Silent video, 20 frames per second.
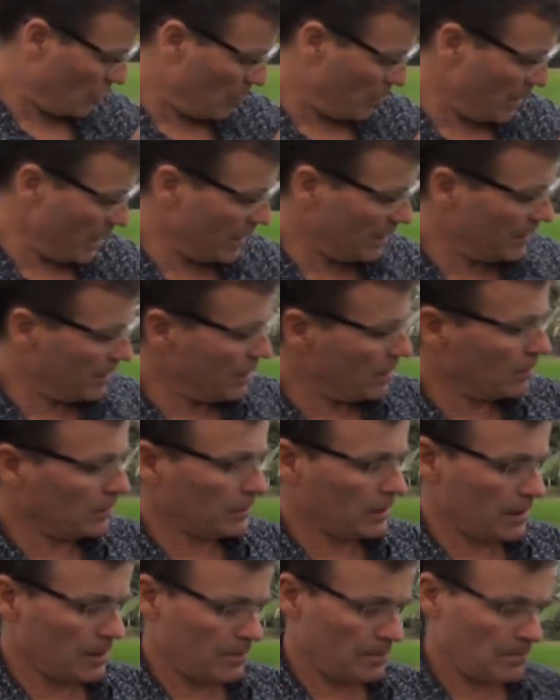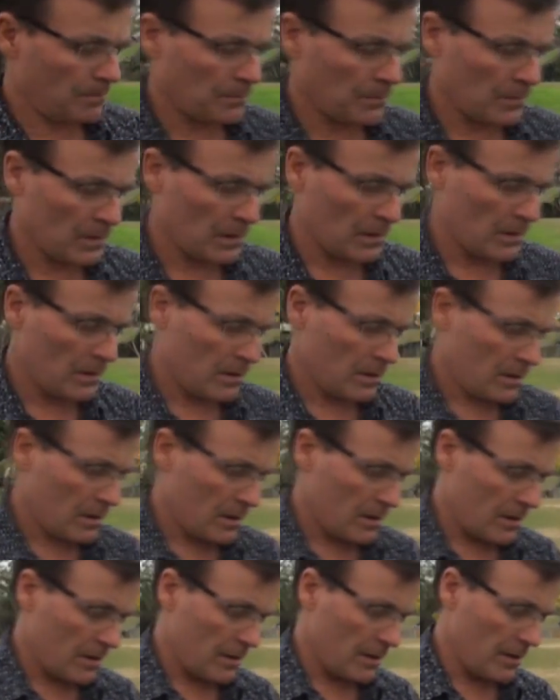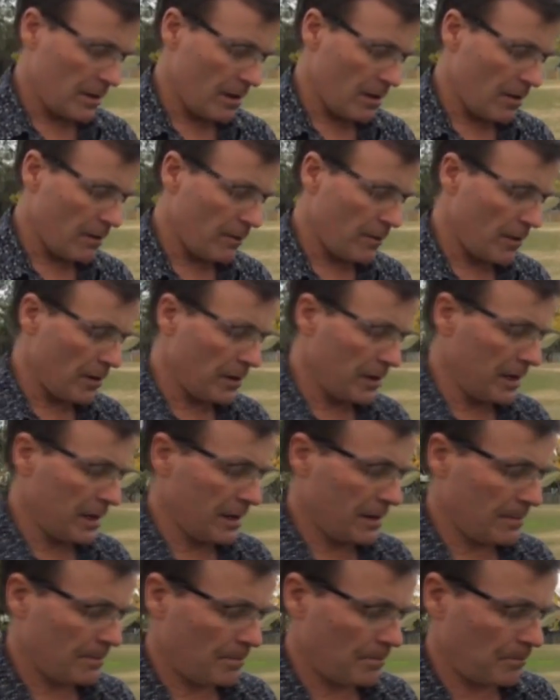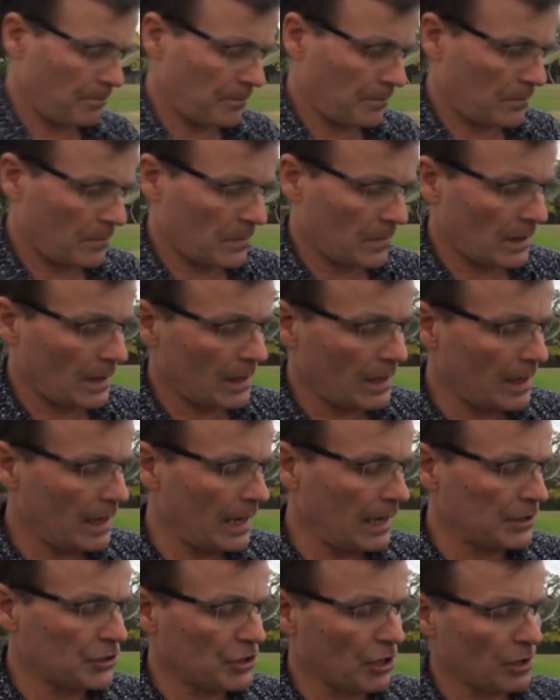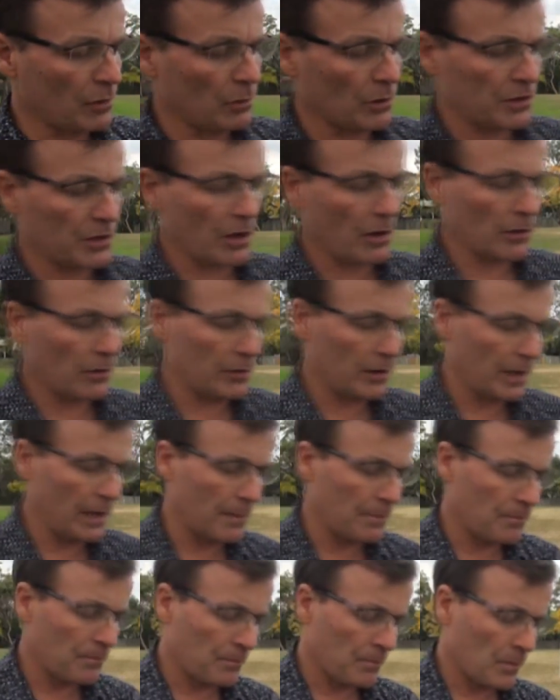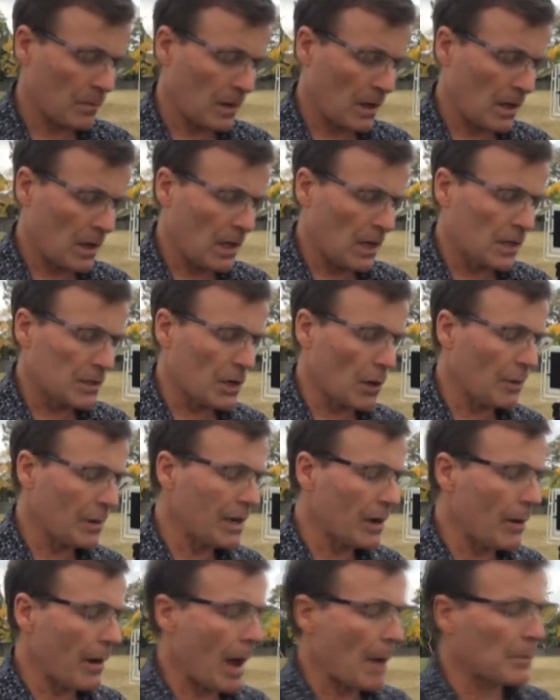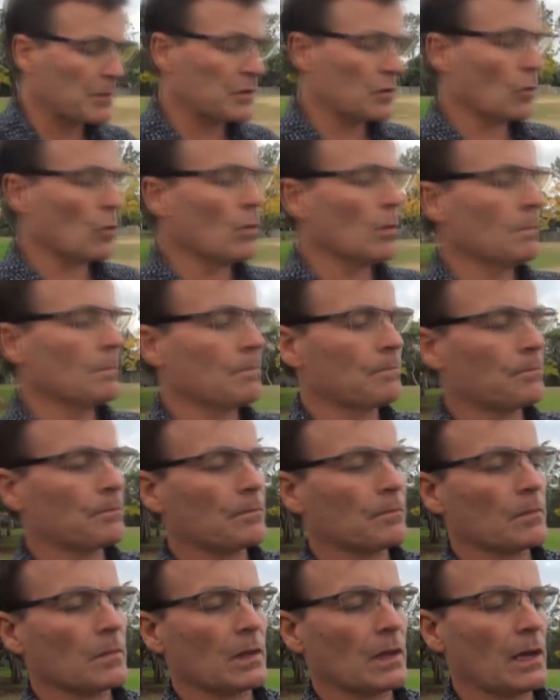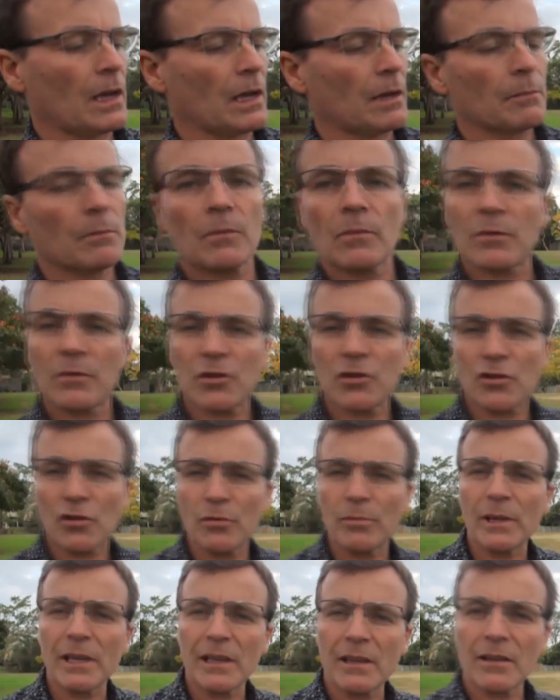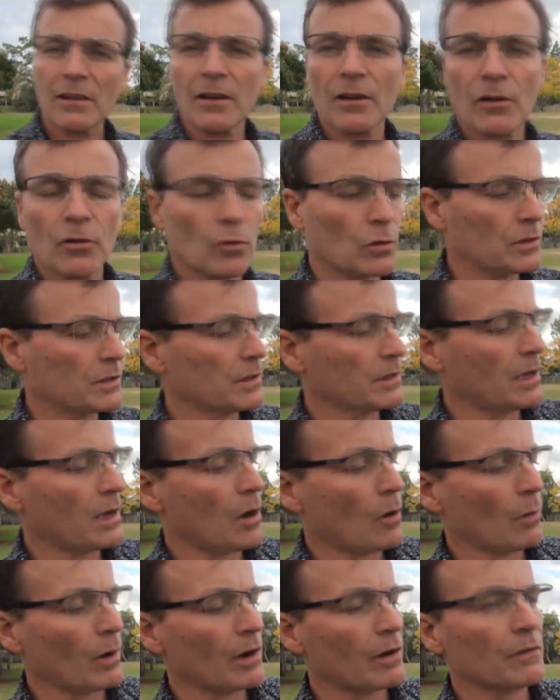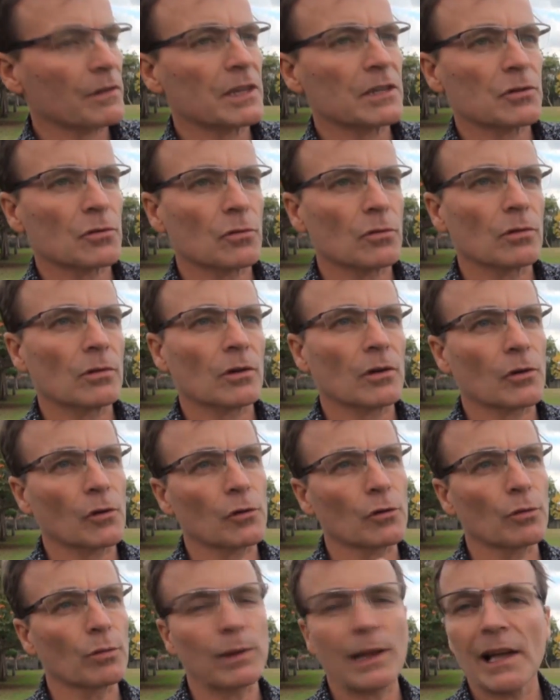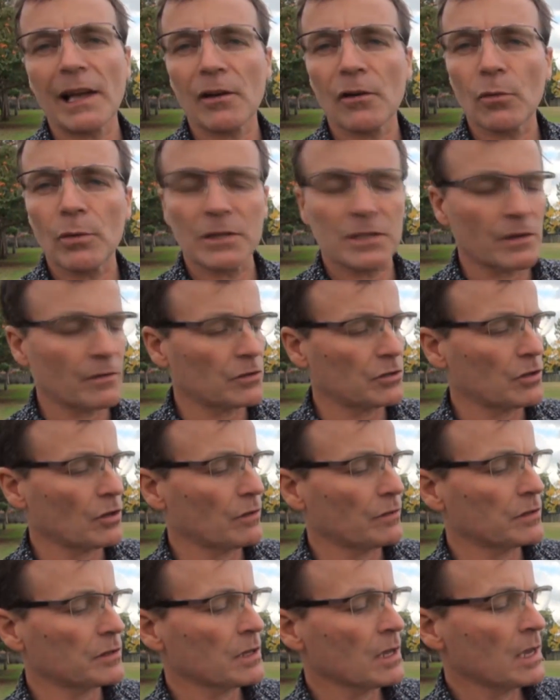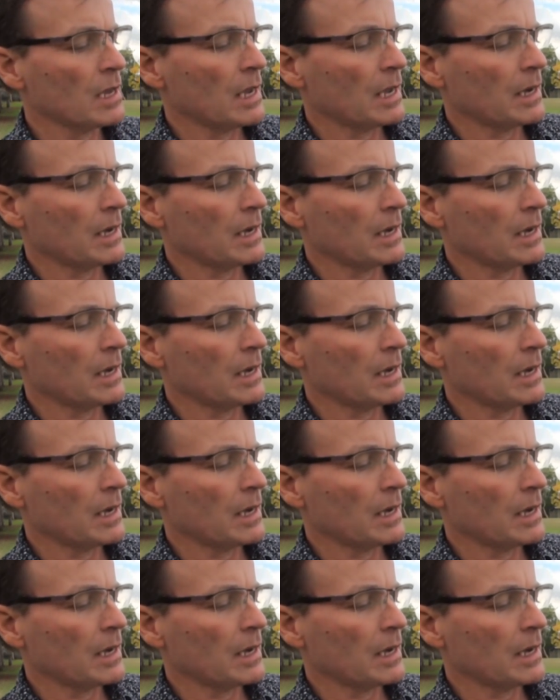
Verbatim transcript: scoop out the old uh, the old phone here and show you what's going on here. So in our app store. And you should be, of course, uh, aware of this, or on Google Play or whichever service.